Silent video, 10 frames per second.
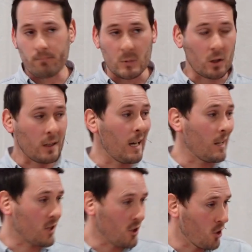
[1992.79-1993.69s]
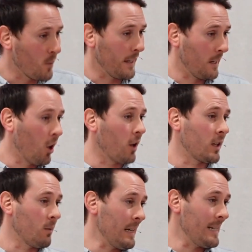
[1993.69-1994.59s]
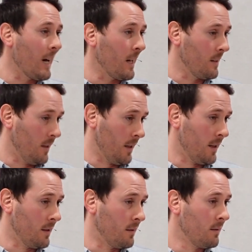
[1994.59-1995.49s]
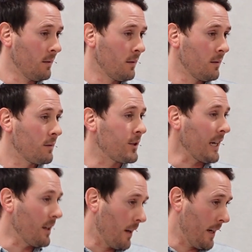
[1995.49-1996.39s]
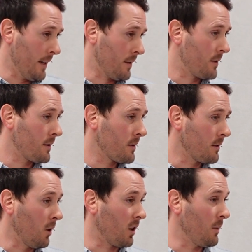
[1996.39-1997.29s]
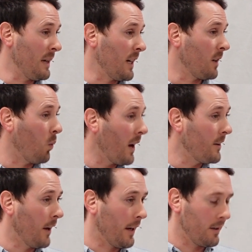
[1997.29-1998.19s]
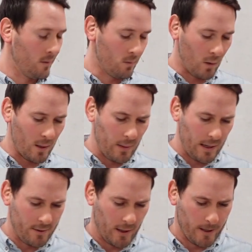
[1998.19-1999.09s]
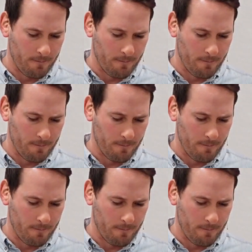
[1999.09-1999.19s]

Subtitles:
look at Nazi Germany, a lot can be done in 10 days. A lot can be done in one day, one bad day.